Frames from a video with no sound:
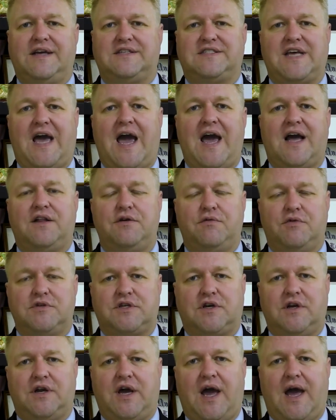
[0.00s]
exactly
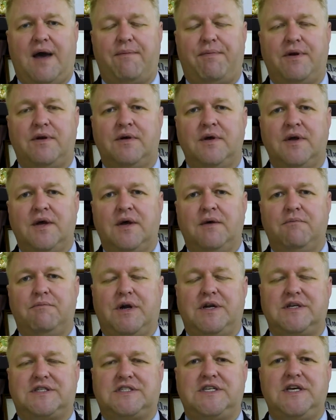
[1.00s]
what's going to happen,
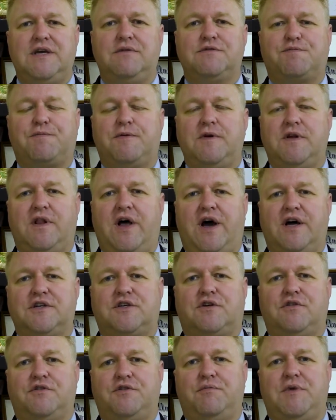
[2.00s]
but it seems pretty
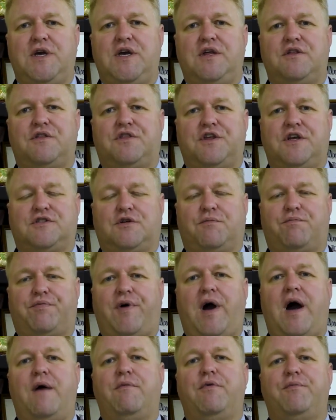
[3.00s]
logical to me that things will
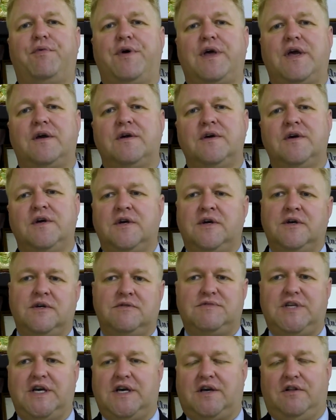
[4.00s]
probably
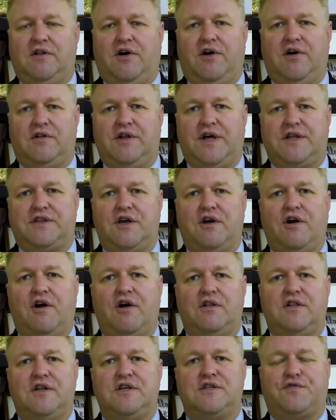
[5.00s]
tick along like they
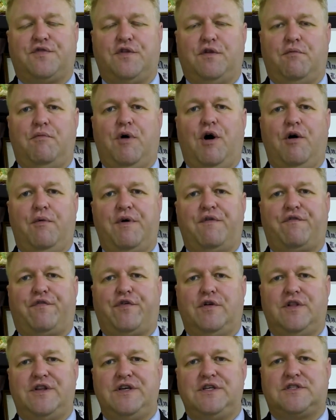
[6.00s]
are, at least for the moment,
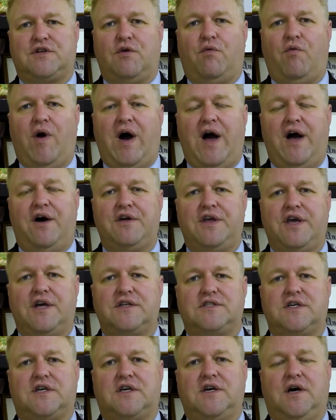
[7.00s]
for at least a while
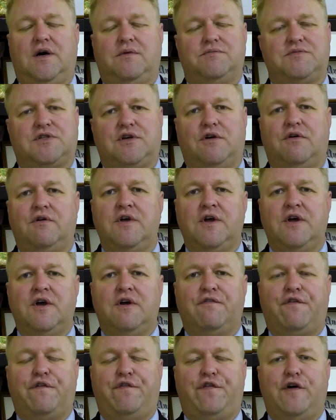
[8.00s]
yet to come. So
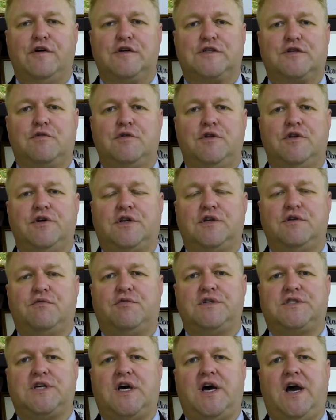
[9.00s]
for folks who are looking to
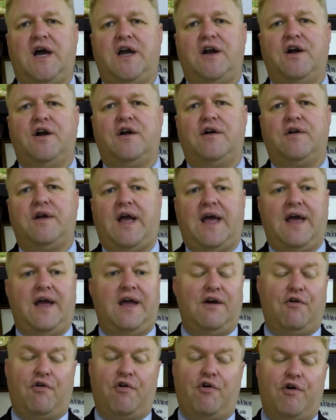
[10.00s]
retire
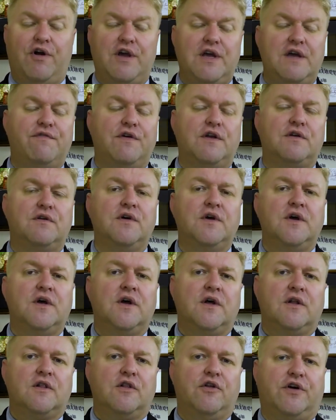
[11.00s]
or even
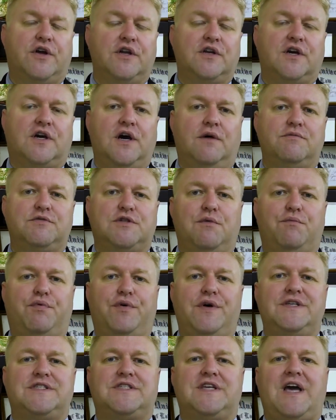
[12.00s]
looking to come
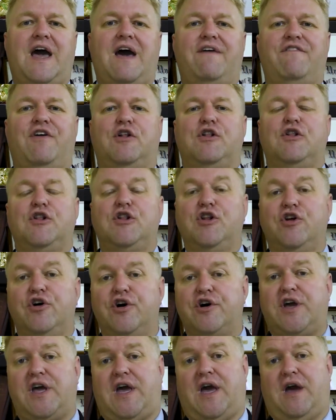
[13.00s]
someplace to have a
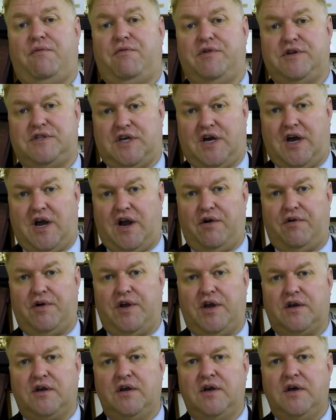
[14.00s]
look at
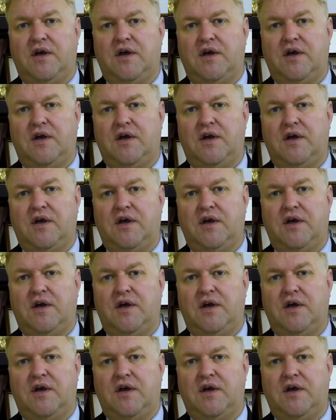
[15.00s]
retiring,